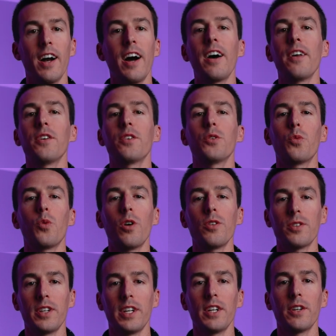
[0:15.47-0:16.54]
Hi, this is
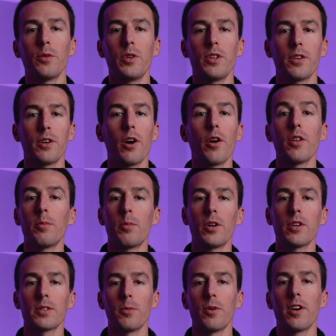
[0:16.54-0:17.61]
Walter here with Garland
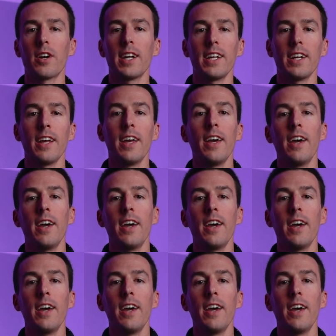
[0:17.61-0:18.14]
Burks Marketing,